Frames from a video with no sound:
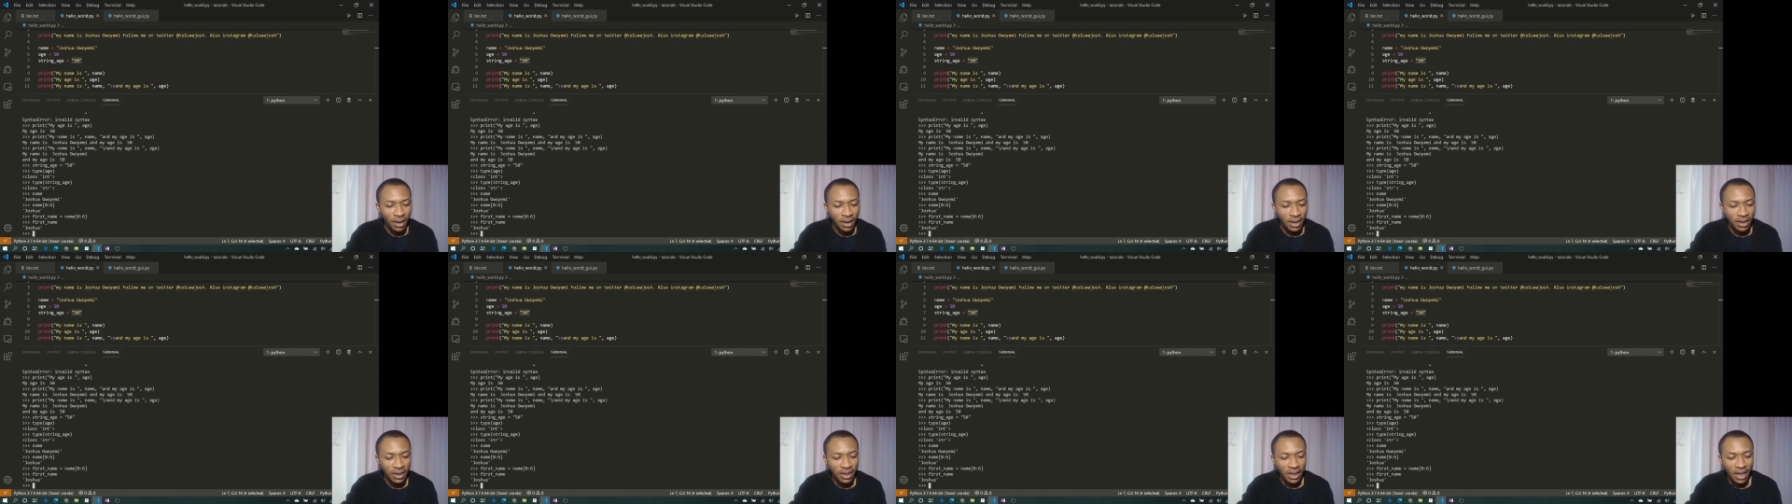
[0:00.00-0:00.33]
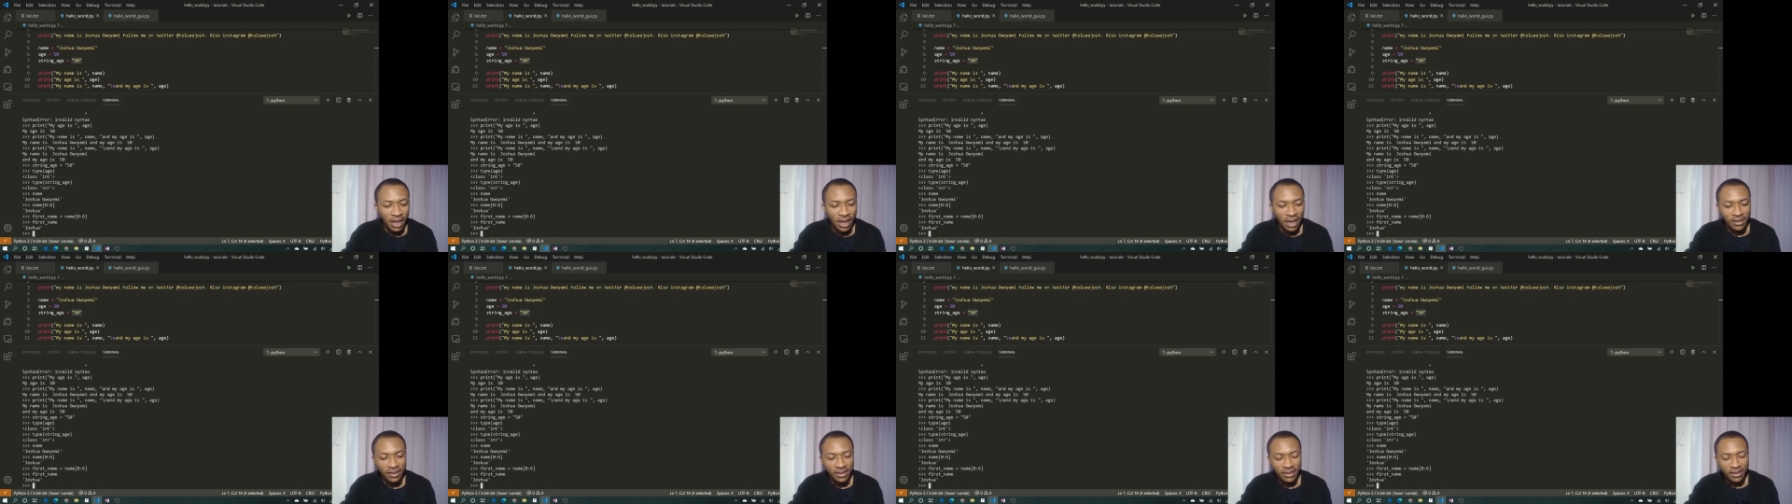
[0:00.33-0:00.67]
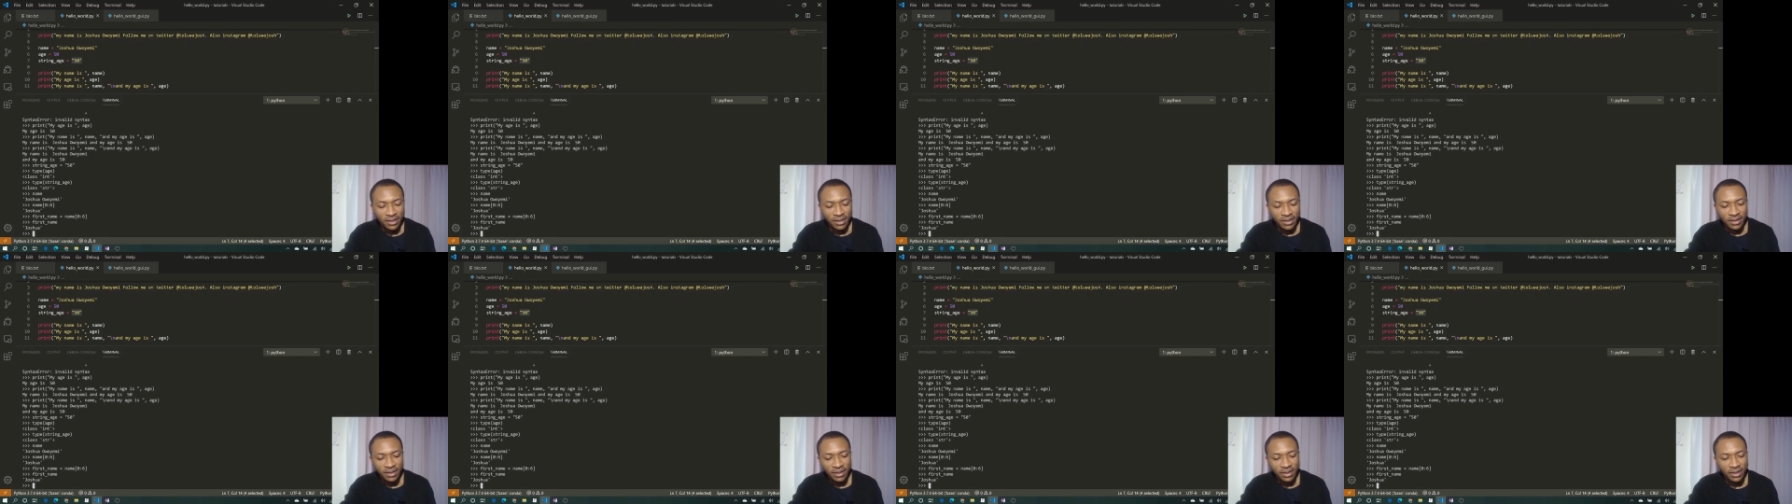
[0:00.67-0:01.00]

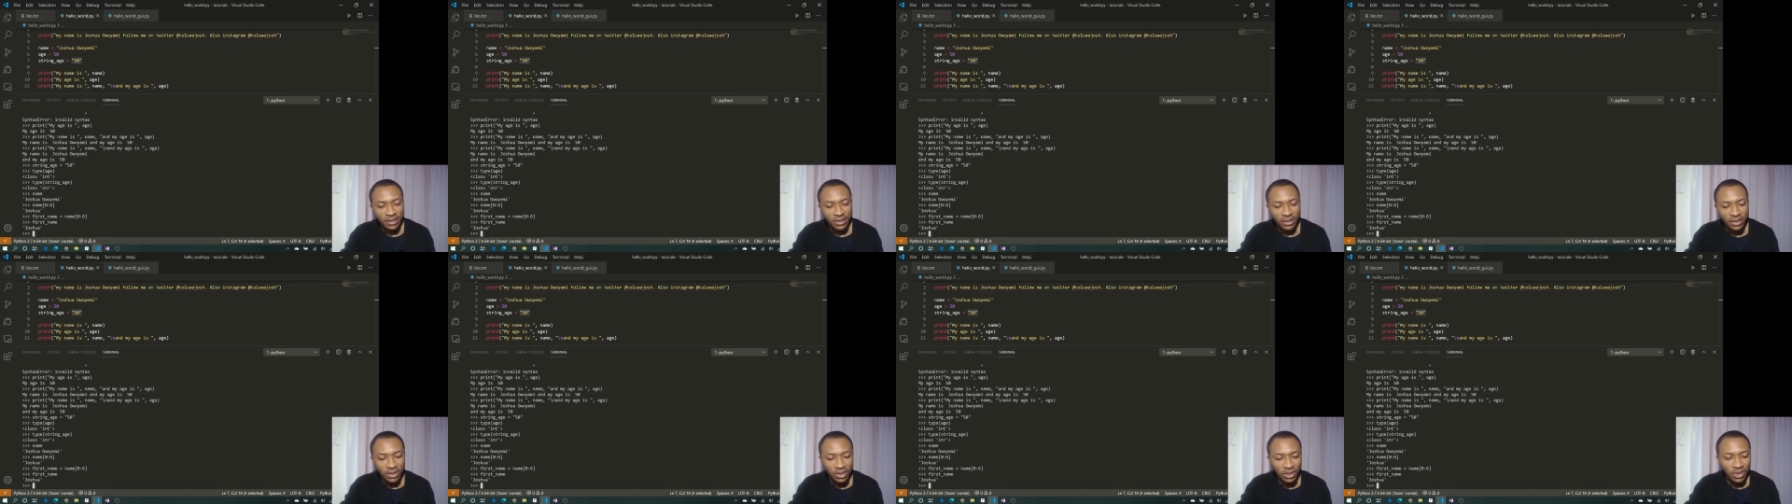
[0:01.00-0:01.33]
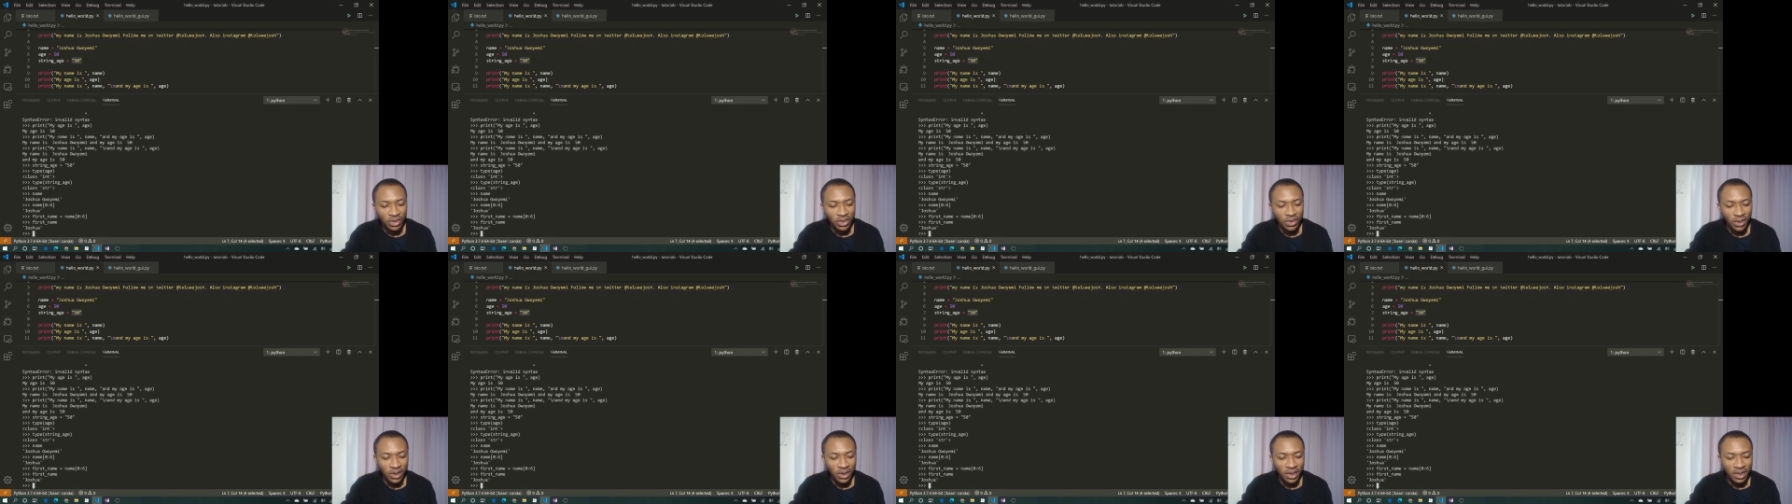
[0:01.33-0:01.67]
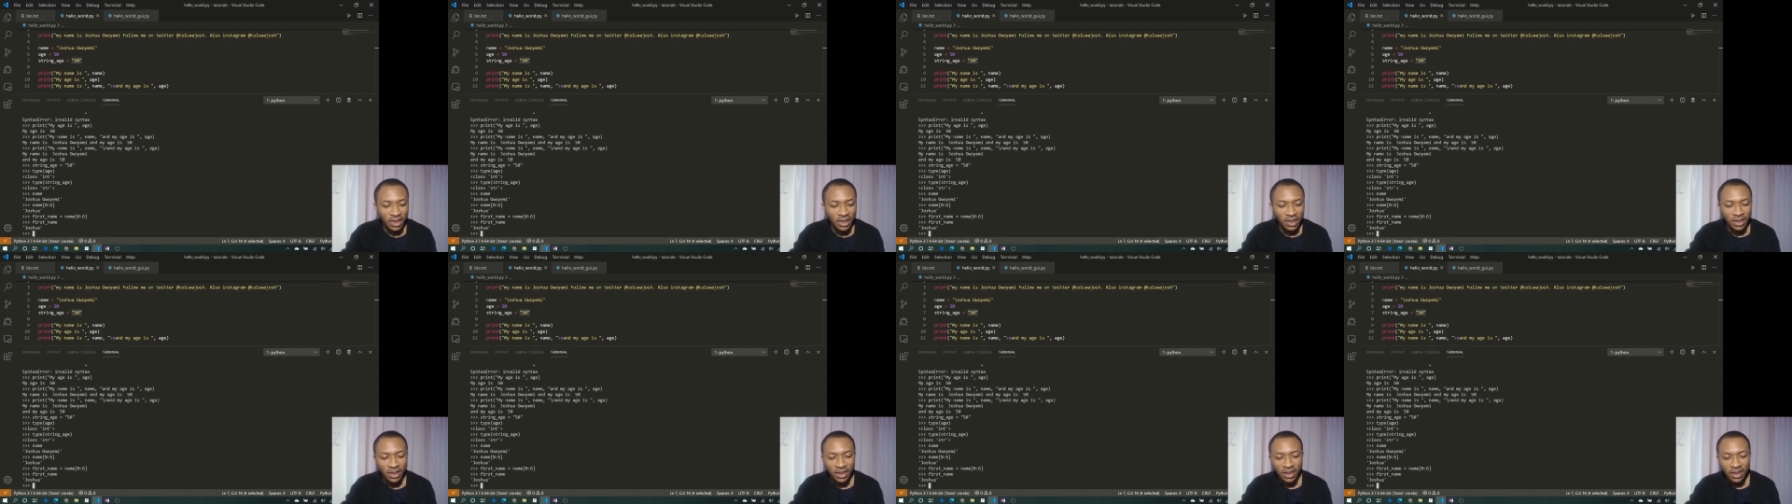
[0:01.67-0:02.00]
has Joshua in
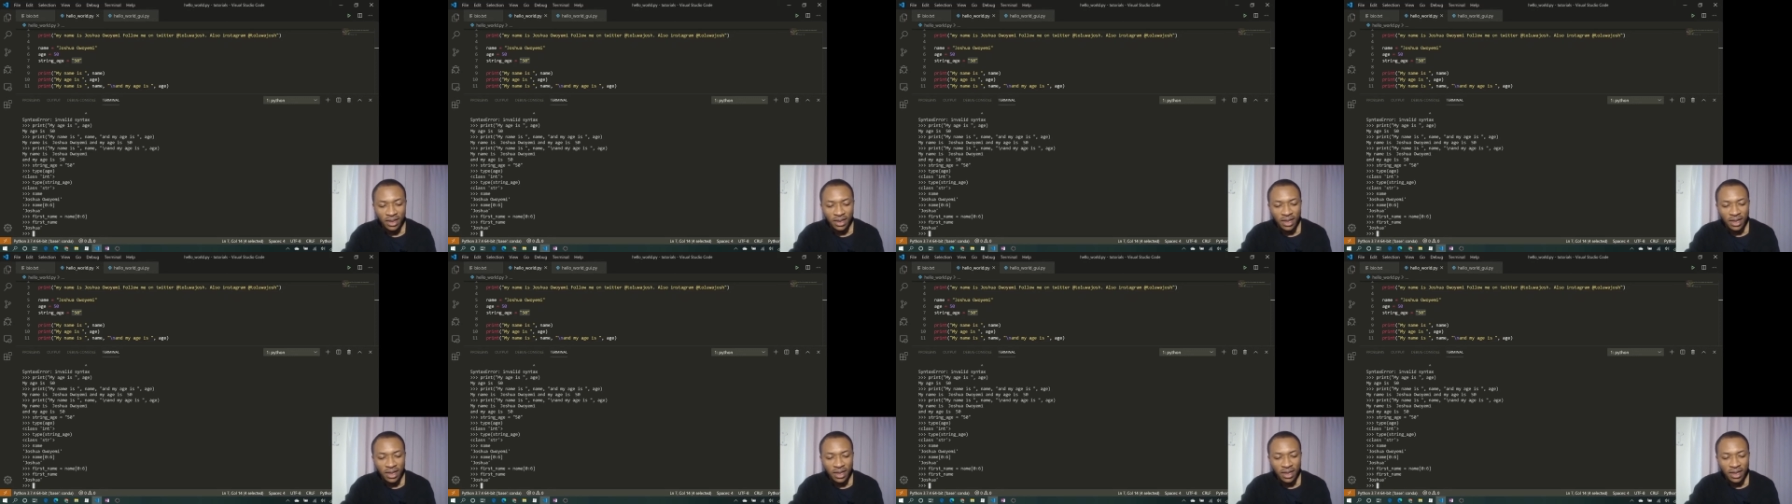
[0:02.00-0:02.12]
it.